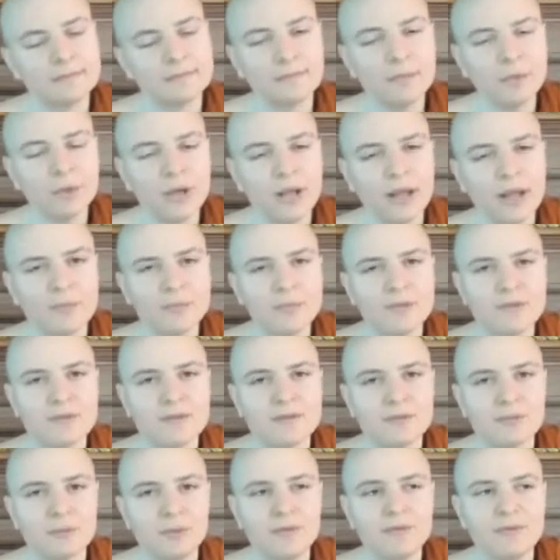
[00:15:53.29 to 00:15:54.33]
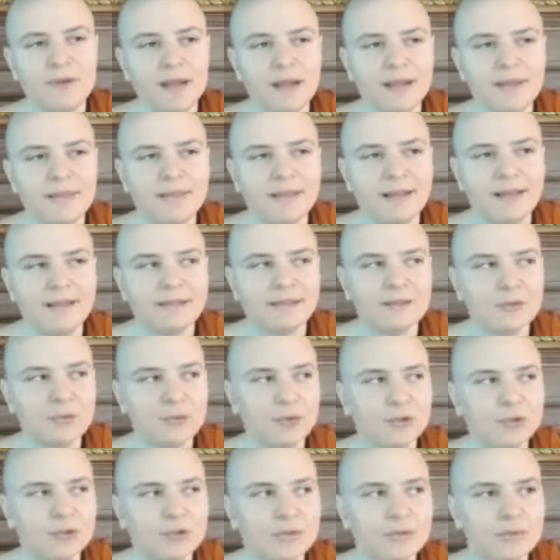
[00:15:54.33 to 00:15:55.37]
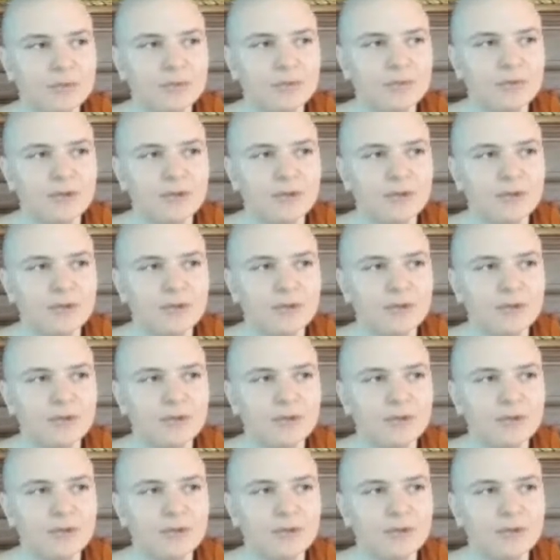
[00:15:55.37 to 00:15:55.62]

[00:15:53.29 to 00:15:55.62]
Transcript: perhaps we've had that sort of